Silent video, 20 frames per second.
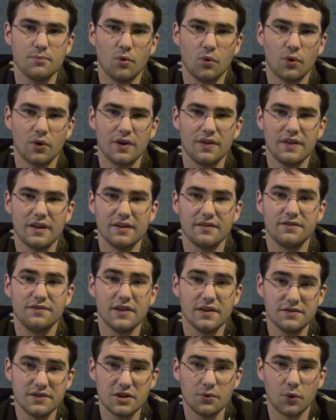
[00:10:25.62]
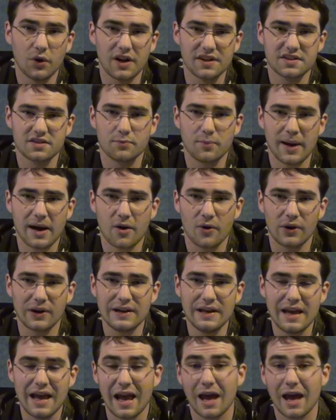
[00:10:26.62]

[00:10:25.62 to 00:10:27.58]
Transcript: more than 50 watts of power.